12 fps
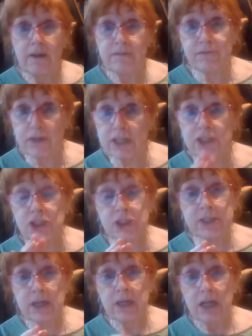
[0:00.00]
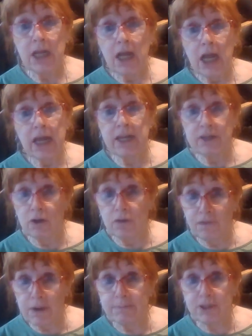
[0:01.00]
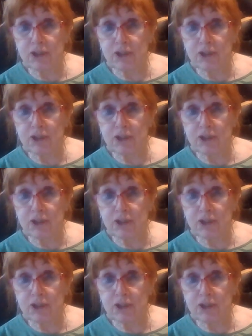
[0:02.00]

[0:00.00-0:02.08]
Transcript: finished in November